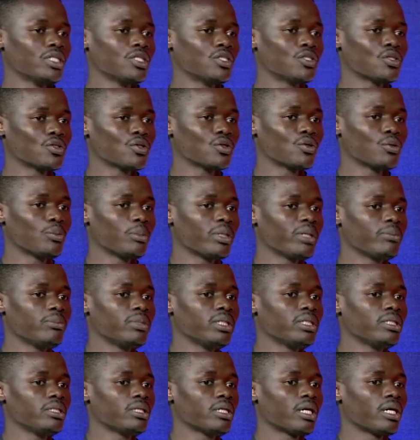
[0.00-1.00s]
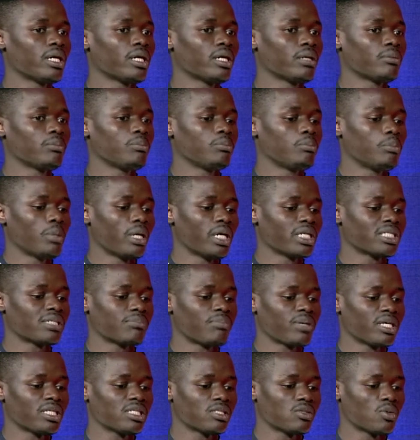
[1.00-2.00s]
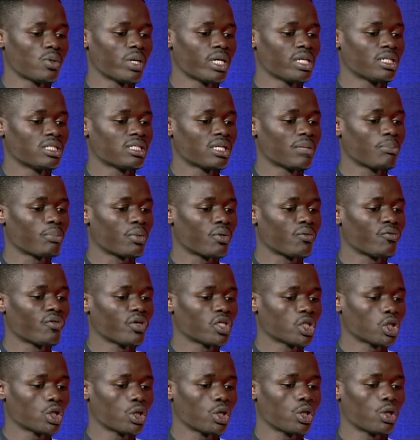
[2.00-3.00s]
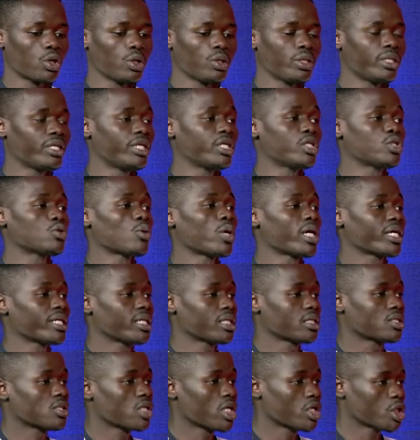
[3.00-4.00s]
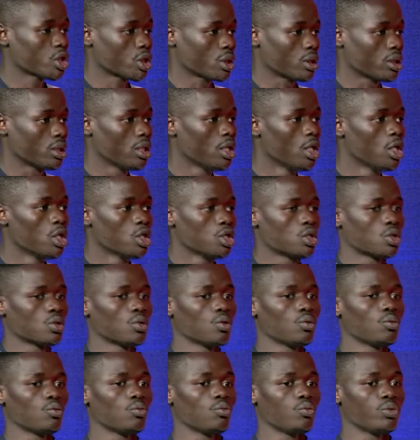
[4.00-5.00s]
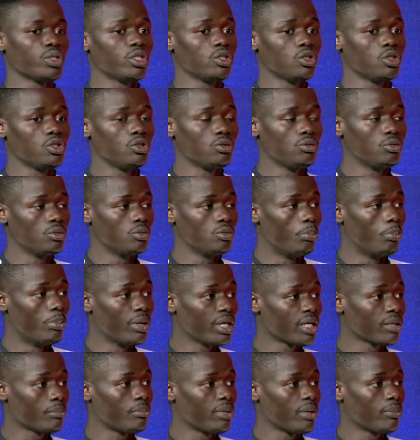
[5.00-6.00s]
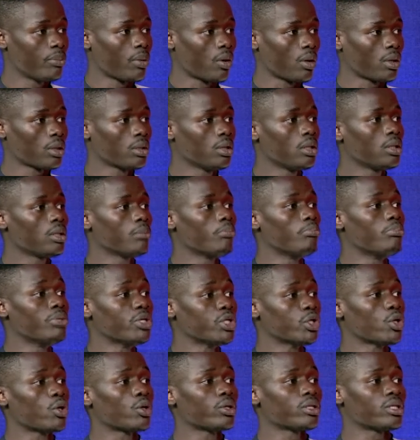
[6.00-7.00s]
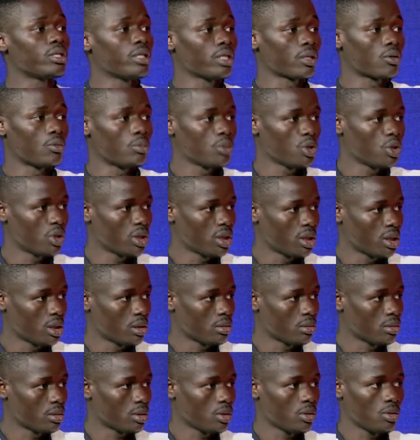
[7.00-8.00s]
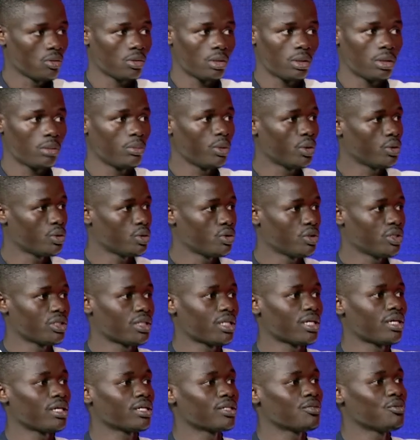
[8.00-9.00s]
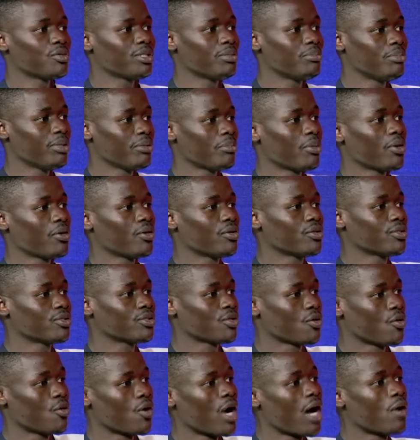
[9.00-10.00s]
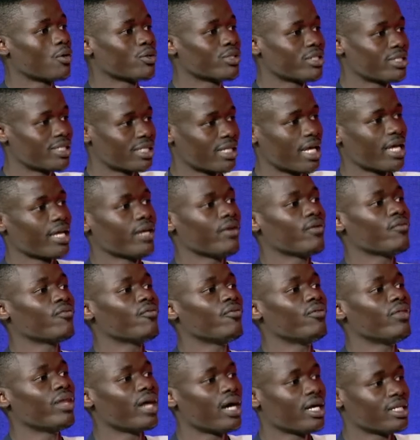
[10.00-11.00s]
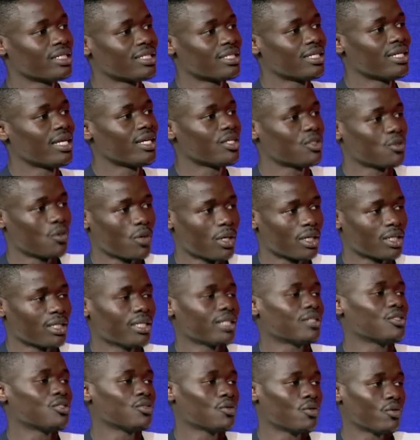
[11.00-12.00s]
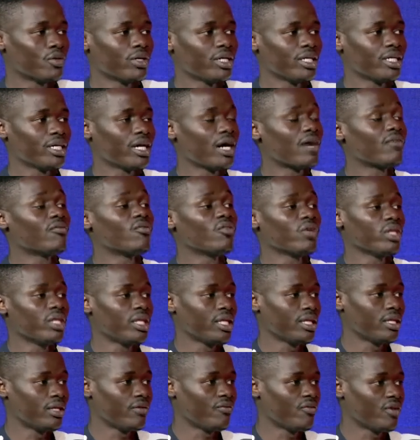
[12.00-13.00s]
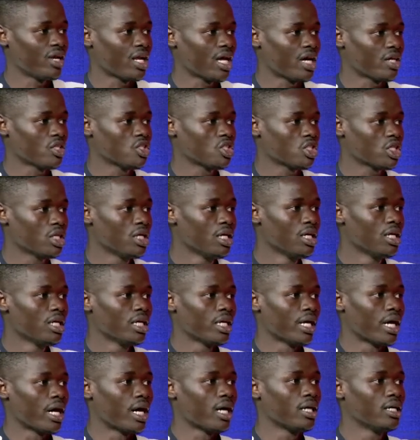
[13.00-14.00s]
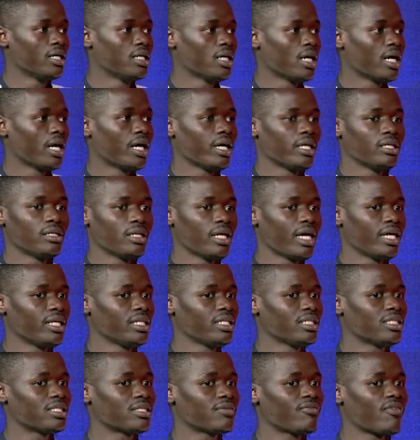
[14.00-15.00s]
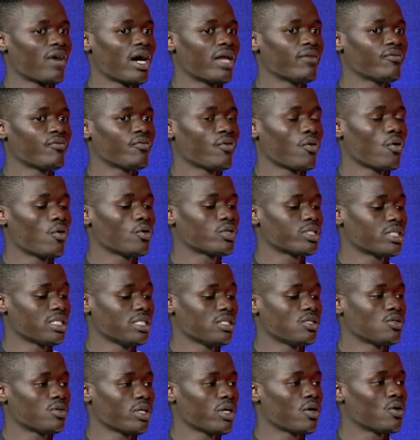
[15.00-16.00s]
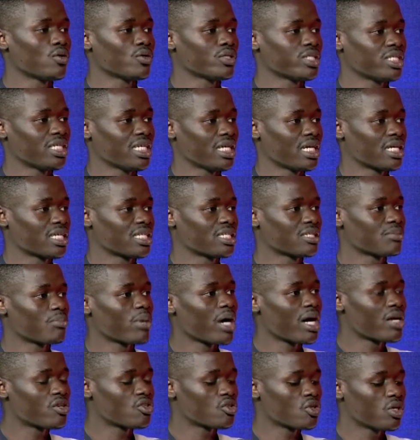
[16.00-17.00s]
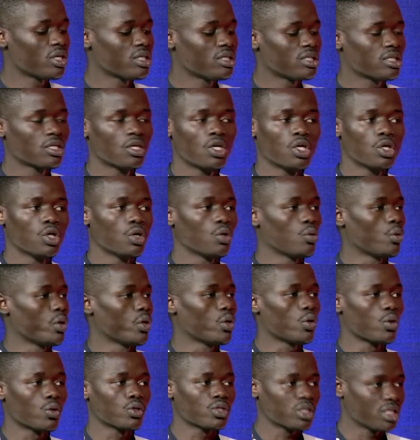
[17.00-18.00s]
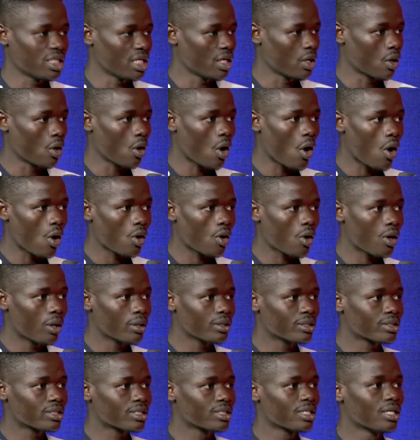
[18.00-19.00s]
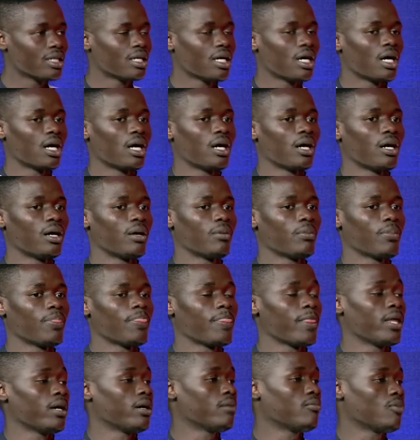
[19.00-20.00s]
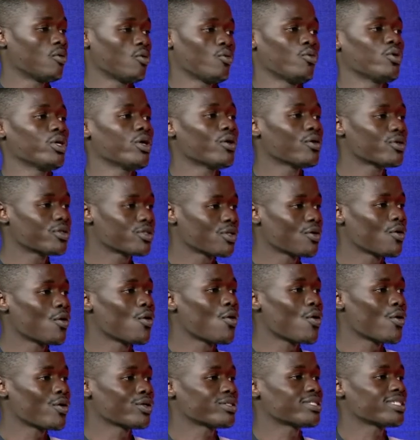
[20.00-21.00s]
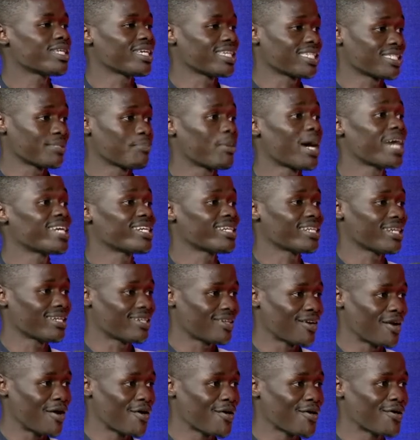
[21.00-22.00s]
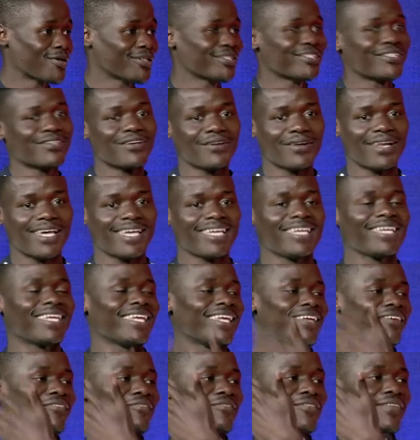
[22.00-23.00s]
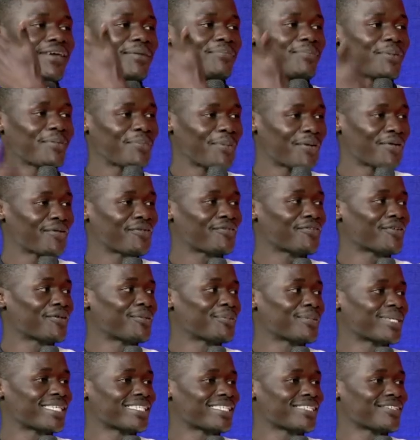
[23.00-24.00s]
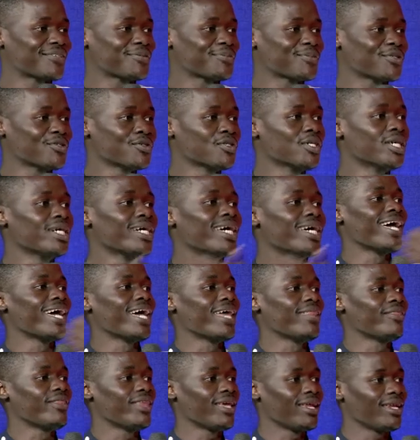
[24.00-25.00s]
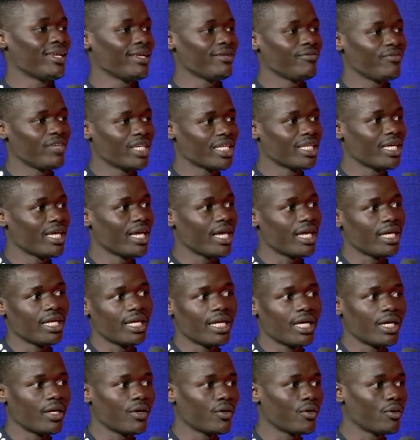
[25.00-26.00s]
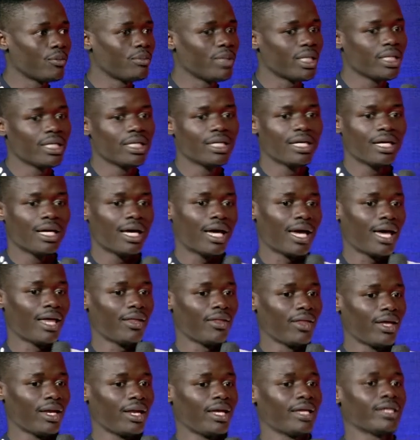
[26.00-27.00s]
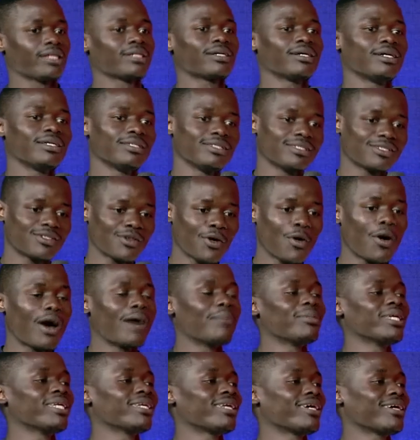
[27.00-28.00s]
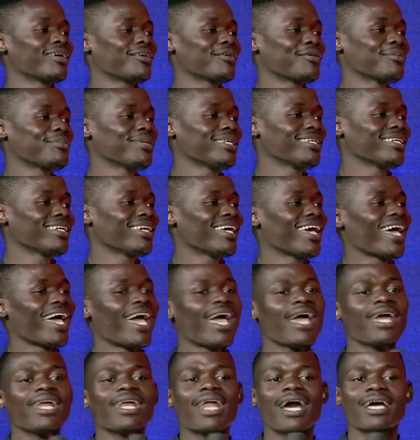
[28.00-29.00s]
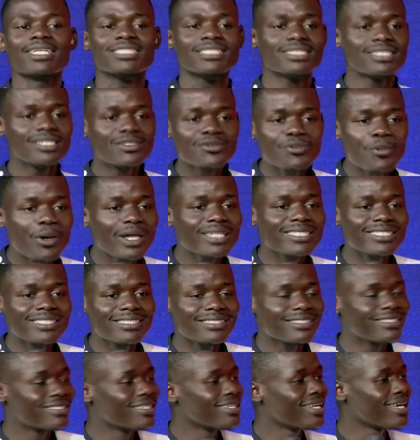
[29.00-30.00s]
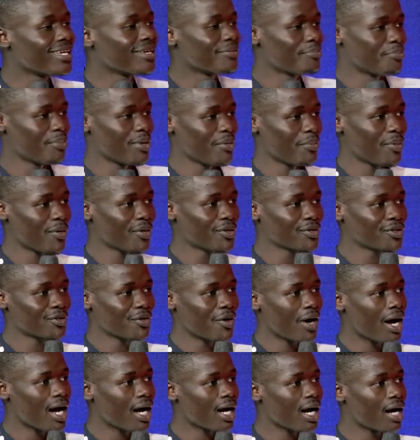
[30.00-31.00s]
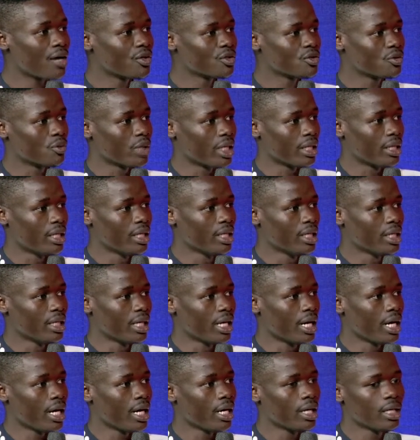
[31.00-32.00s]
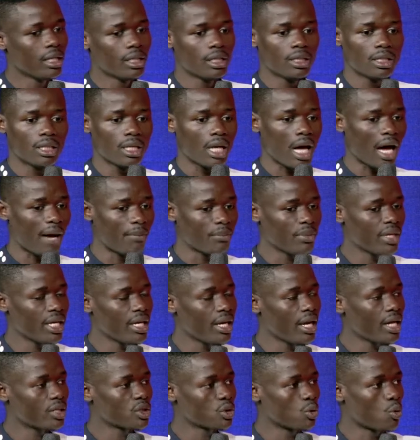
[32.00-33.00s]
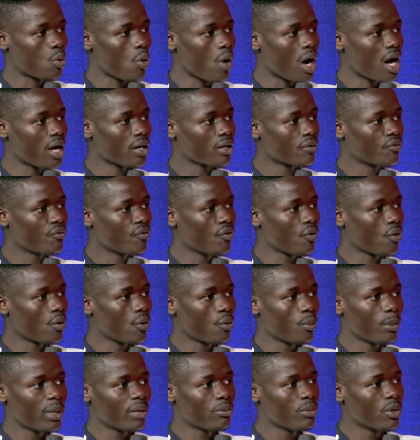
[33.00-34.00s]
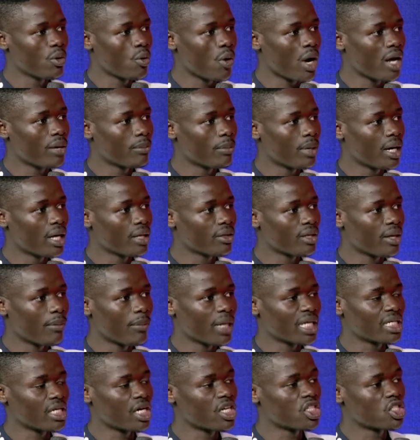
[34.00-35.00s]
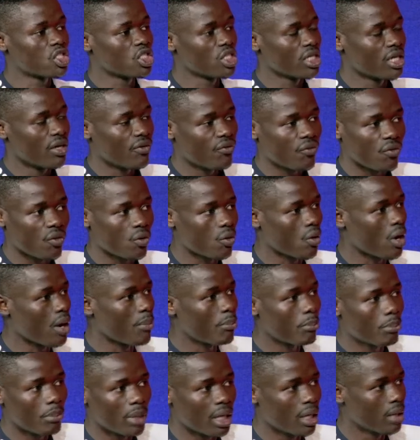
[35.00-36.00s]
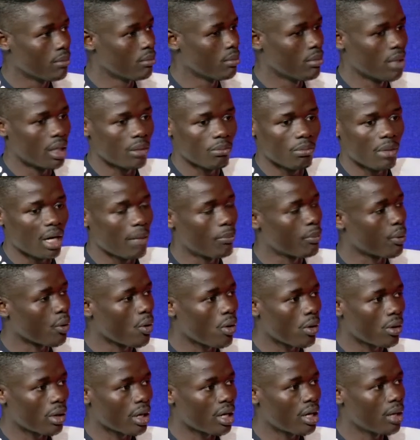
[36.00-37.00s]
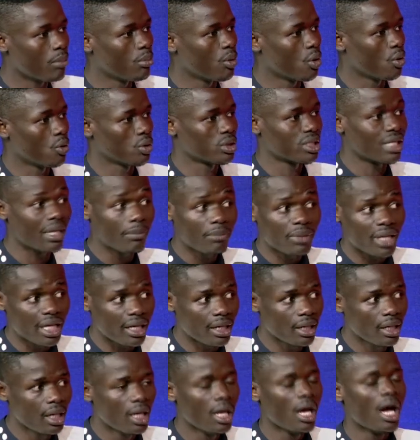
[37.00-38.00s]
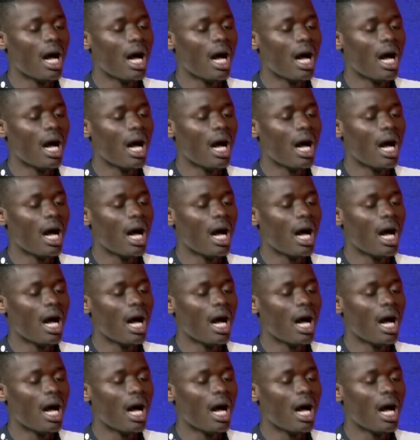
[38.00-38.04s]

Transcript: into maybe uh, a space where it's a professional networking session. So we bring people beyond the community. So you're able to interact with people also outside that network that you already have within the village. Yeah, and, and it's fun for, we're hosting expatriates, we're hosting locals, um, we also host expatriate locals. So like if they're people from Kisumu and they're living here in Nairobi and they're like, so yeah, I'm in Nairobi, I'm in Nairobi. And I just want like people to hang out with. Yeah. Yeah? I'm here to work for maybe one month. I'm attached here for a, um, a, a program or something.